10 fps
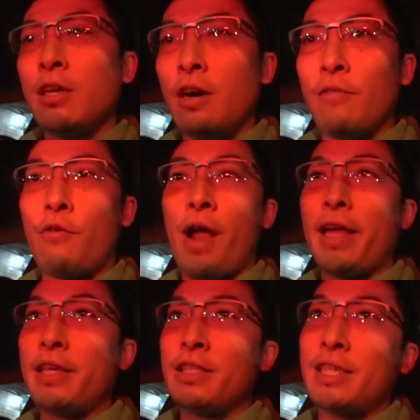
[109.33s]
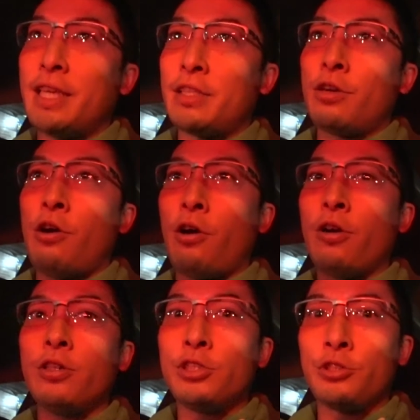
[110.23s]
of cranking to get the car
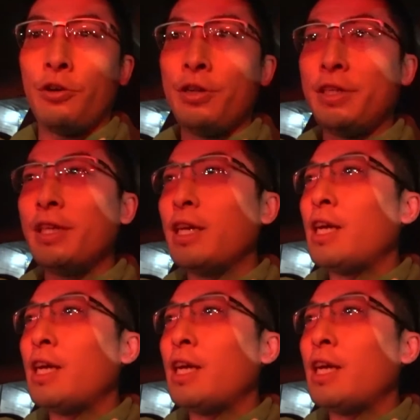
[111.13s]
started,